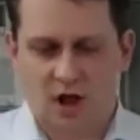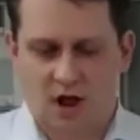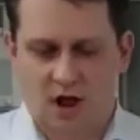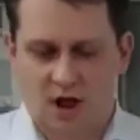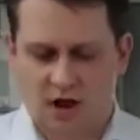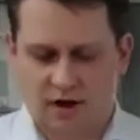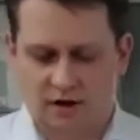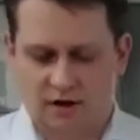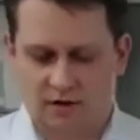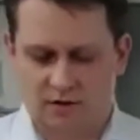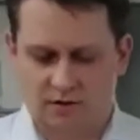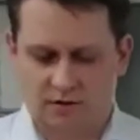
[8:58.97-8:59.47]

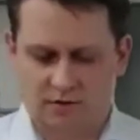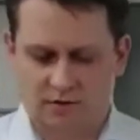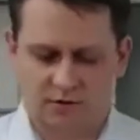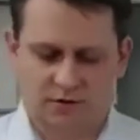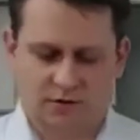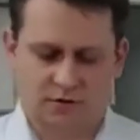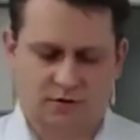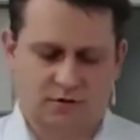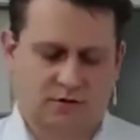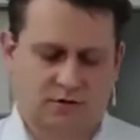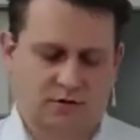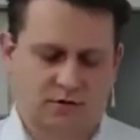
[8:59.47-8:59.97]
And
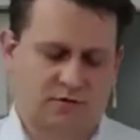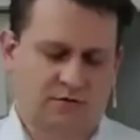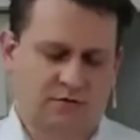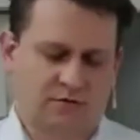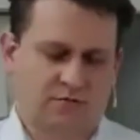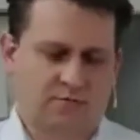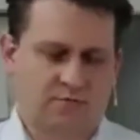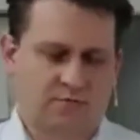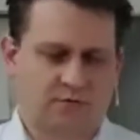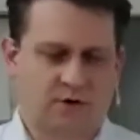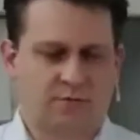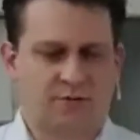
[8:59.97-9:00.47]
so
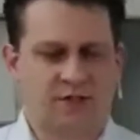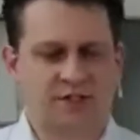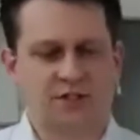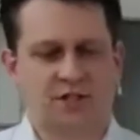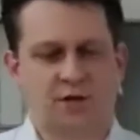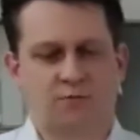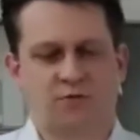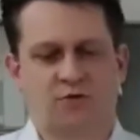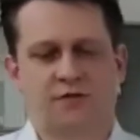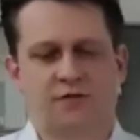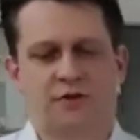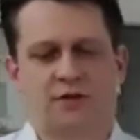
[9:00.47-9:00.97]
maybe
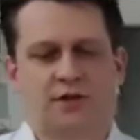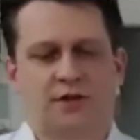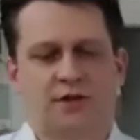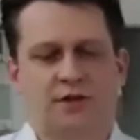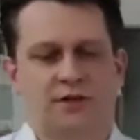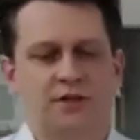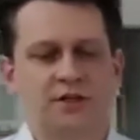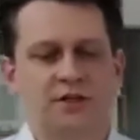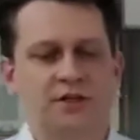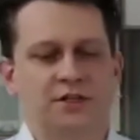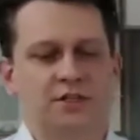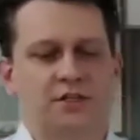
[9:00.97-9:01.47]
some of the
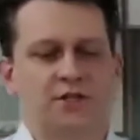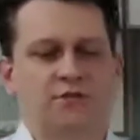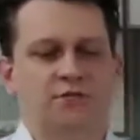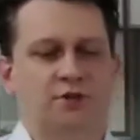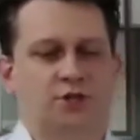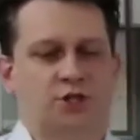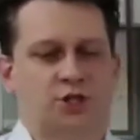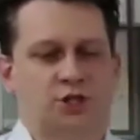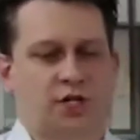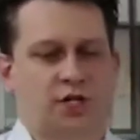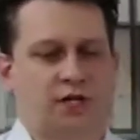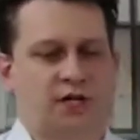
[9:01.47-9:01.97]
ideas I
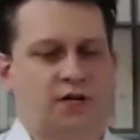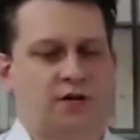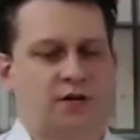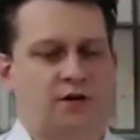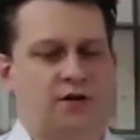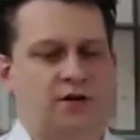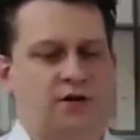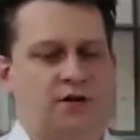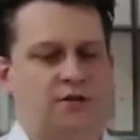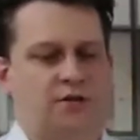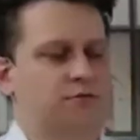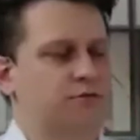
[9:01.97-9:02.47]
will
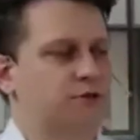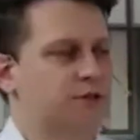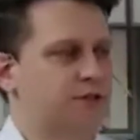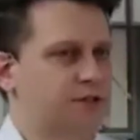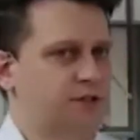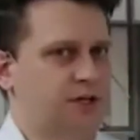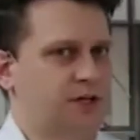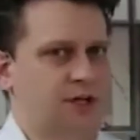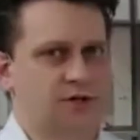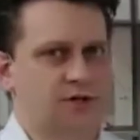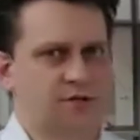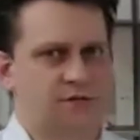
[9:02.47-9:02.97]
share towards
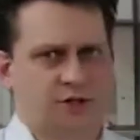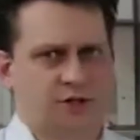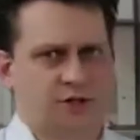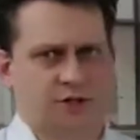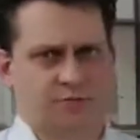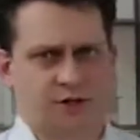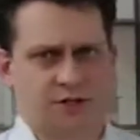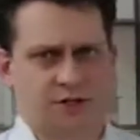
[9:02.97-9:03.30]
the end of this